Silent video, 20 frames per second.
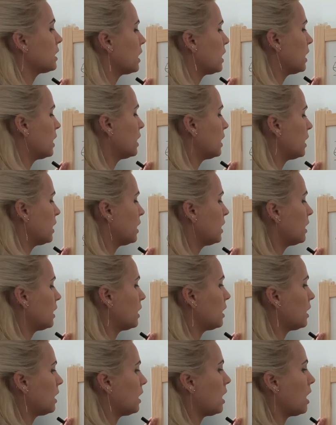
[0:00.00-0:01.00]
I
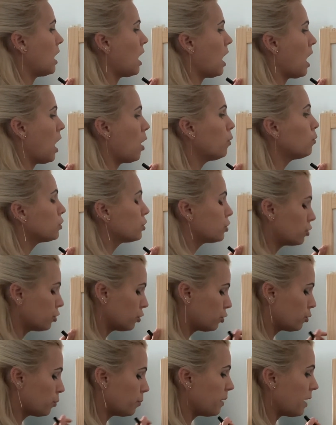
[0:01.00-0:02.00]
want you
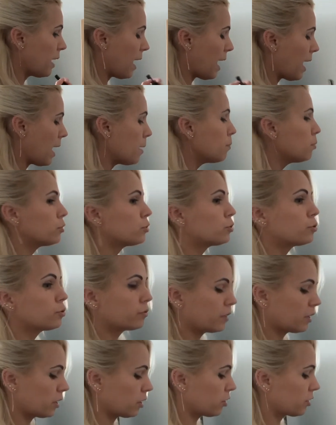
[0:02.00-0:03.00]
to be able to
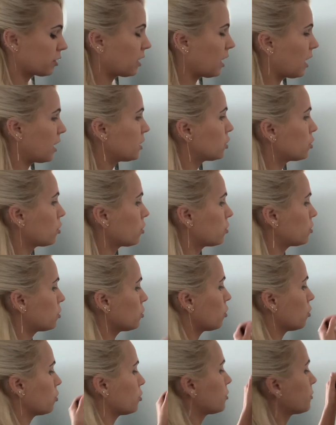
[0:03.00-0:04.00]
recognize those
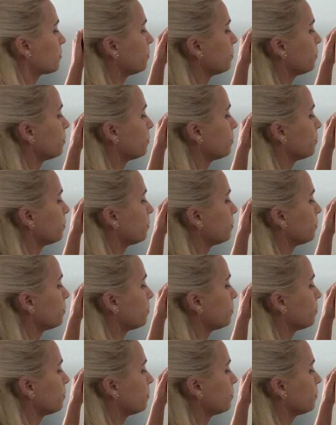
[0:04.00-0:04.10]
notes.